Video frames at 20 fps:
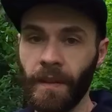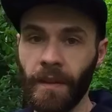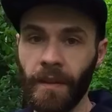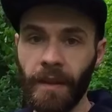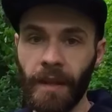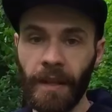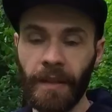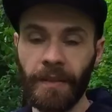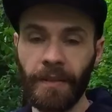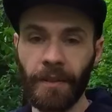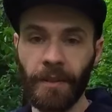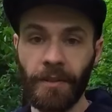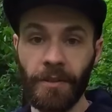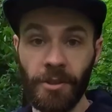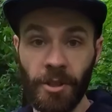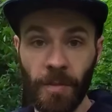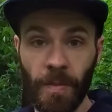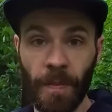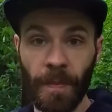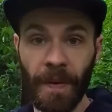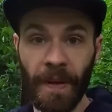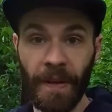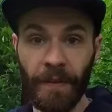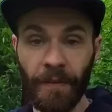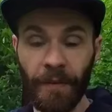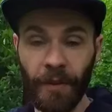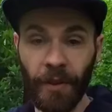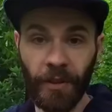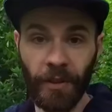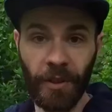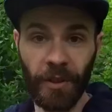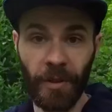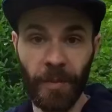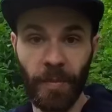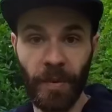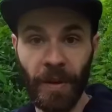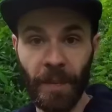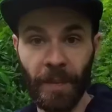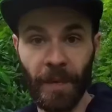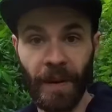Okay, so stupid me, forgot to
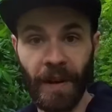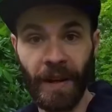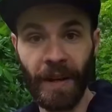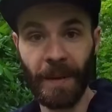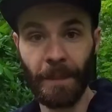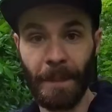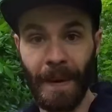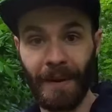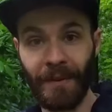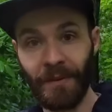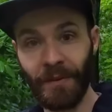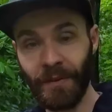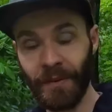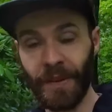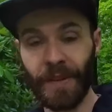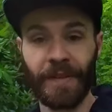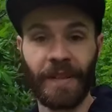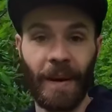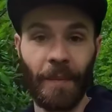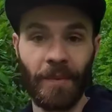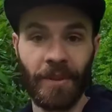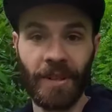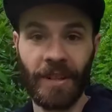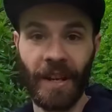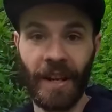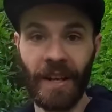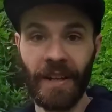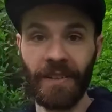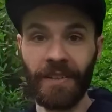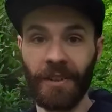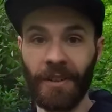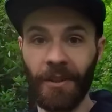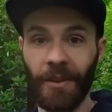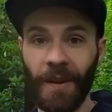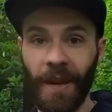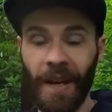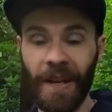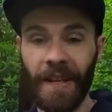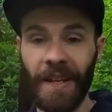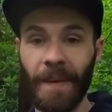bring my mount for this camera today,
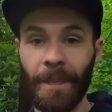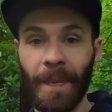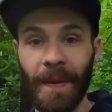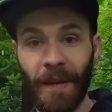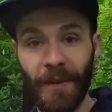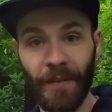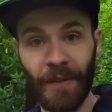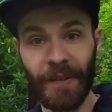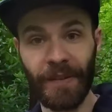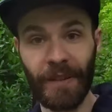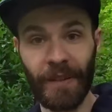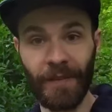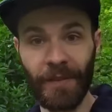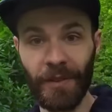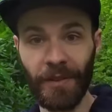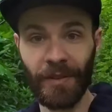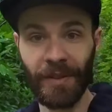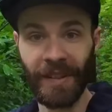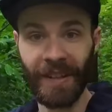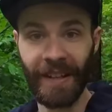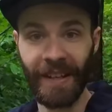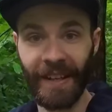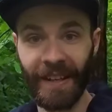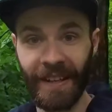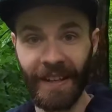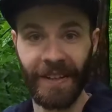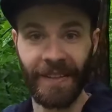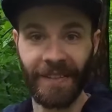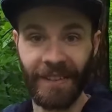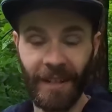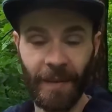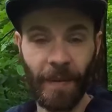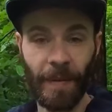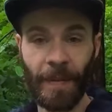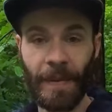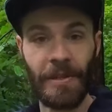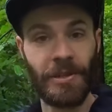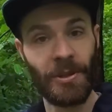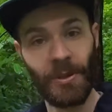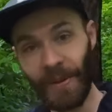so any POV stuff you see is going to be
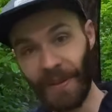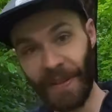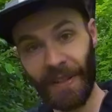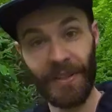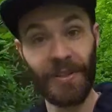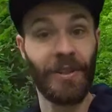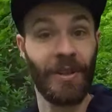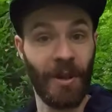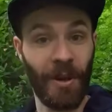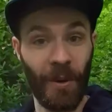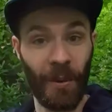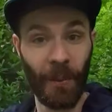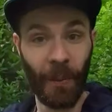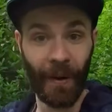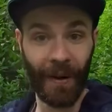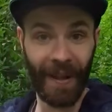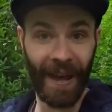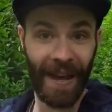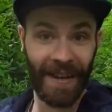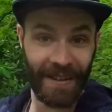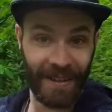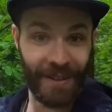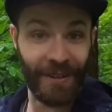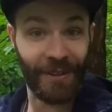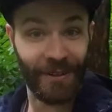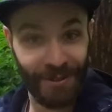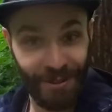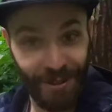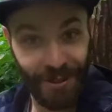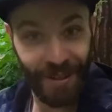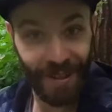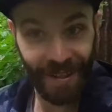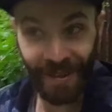me shooting this one-handed, just